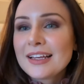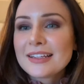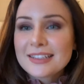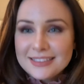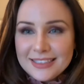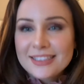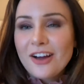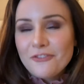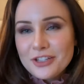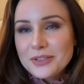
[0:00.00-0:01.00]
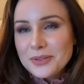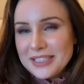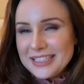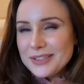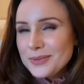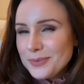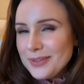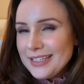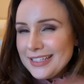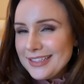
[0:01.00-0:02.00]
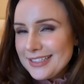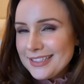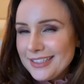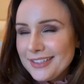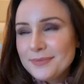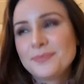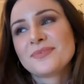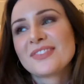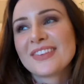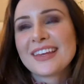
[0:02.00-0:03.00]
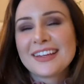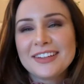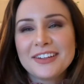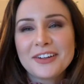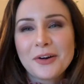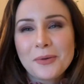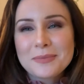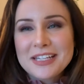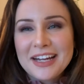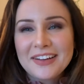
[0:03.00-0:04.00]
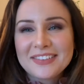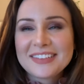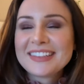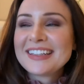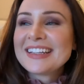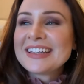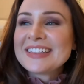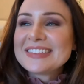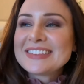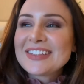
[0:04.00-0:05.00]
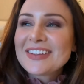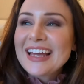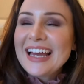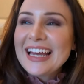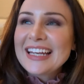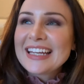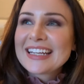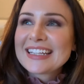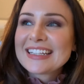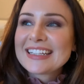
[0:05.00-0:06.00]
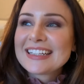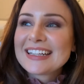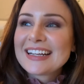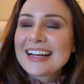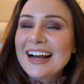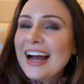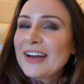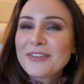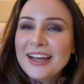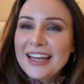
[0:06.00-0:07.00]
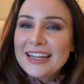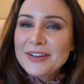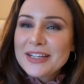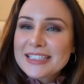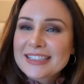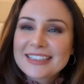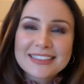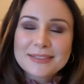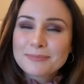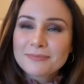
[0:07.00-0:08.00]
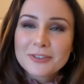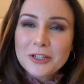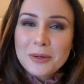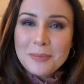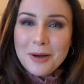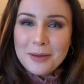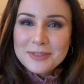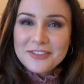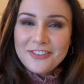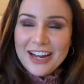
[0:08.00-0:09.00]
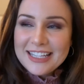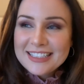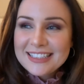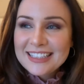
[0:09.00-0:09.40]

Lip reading: Because this conference was in Sweden this year, your hometown. So then I went anyways because good old mom's advice.